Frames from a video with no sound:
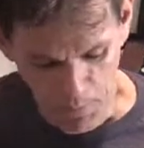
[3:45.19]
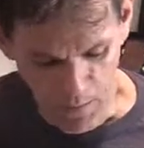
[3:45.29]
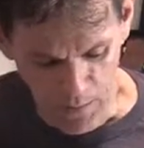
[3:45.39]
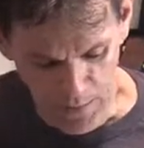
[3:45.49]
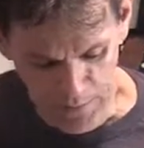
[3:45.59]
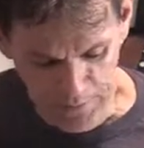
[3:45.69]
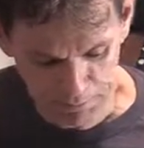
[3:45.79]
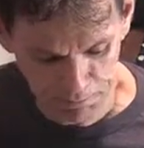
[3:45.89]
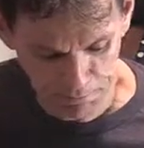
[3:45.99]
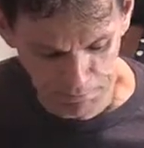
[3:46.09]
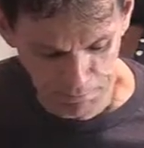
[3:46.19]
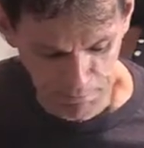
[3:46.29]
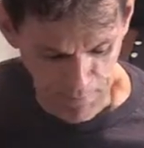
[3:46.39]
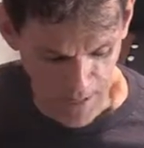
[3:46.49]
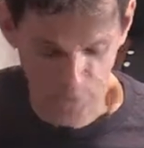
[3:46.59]

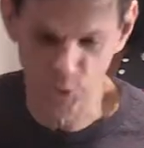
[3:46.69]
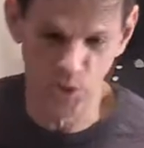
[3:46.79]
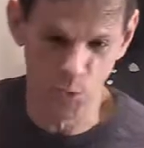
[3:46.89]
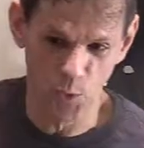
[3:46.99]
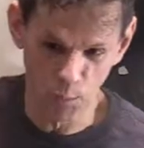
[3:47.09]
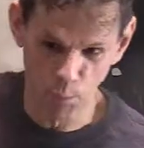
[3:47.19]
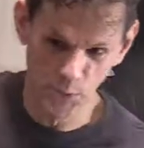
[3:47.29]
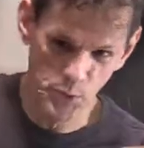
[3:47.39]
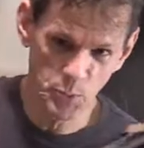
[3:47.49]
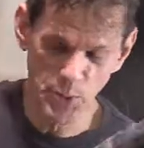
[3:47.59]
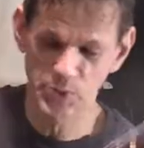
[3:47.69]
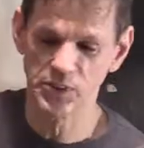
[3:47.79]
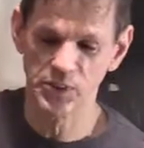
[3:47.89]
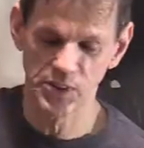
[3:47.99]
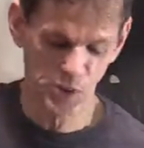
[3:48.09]
I just didn't want to put too much
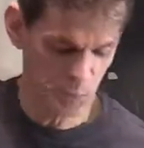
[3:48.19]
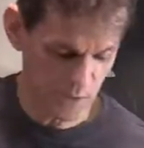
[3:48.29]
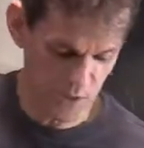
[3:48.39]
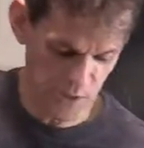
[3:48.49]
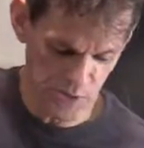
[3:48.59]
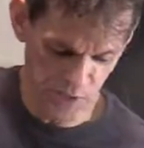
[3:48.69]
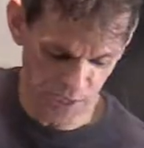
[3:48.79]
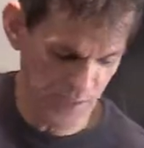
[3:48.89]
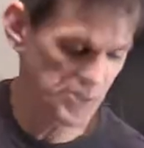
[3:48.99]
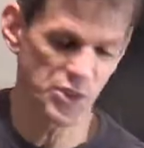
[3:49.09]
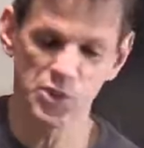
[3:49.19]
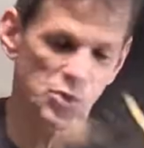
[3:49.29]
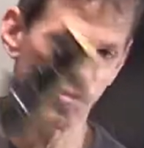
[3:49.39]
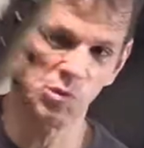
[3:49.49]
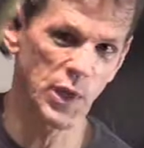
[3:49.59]
into this, because I just
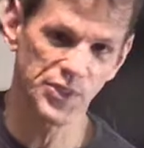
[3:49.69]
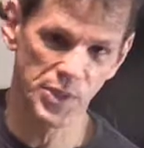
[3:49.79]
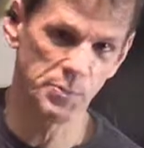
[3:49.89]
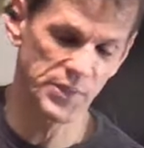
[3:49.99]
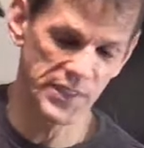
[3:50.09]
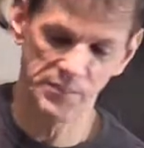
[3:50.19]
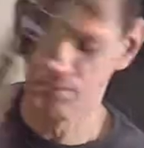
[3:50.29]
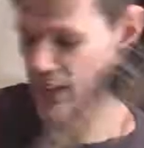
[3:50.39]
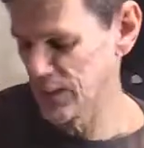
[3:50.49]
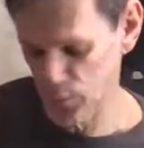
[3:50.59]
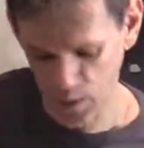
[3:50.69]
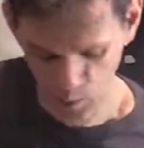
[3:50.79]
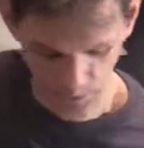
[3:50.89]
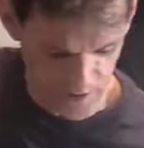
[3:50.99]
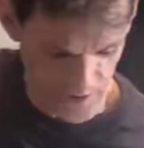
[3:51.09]
want something that I don't care
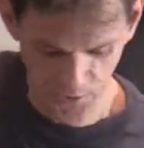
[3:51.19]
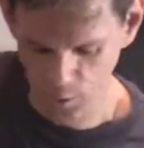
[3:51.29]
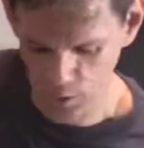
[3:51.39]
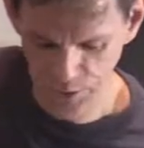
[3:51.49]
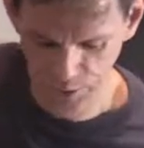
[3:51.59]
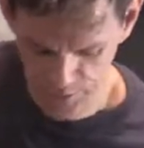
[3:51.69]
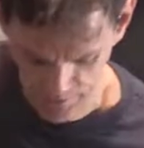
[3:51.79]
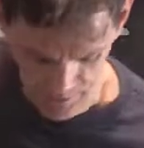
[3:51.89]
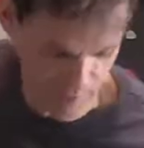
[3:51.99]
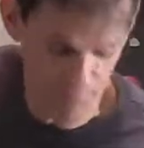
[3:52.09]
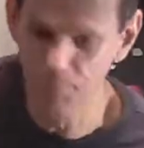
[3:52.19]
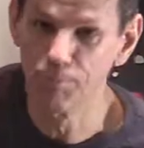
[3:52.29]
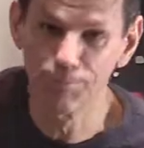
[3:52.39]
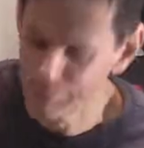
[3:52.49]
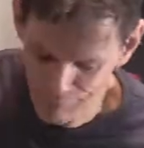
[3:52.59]
if it gets lost, and I'm
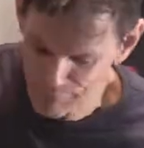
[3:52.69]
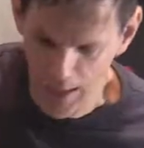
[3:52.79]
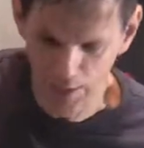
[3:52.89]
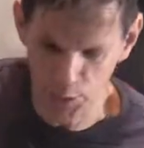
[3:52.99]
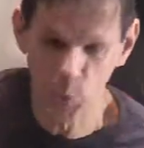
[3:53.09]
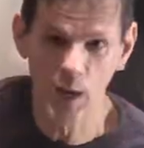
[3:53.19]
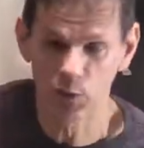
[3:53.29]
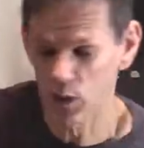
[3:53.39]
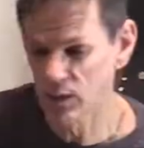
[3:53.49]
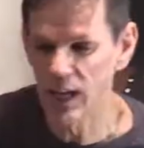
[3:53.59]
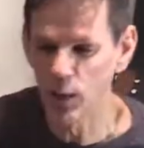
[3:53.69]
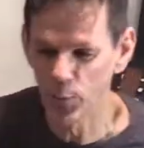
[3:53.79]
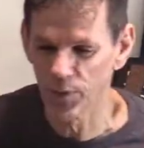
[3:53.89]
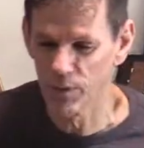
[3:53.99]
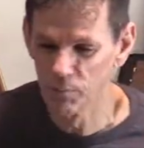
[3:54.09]
not going to travel a lot
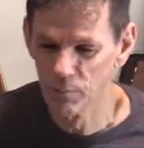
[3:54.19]
with it.